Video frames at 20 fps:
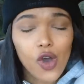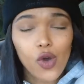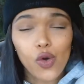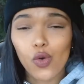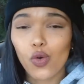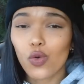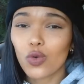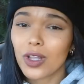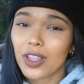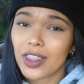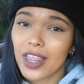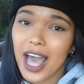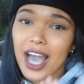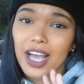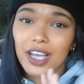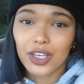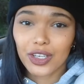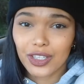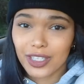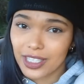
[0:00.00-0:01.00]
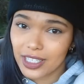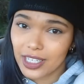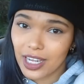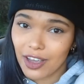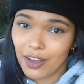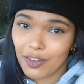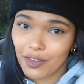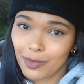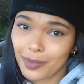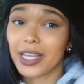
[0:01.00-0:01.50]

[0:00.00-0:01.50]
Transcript: all of that good stuff.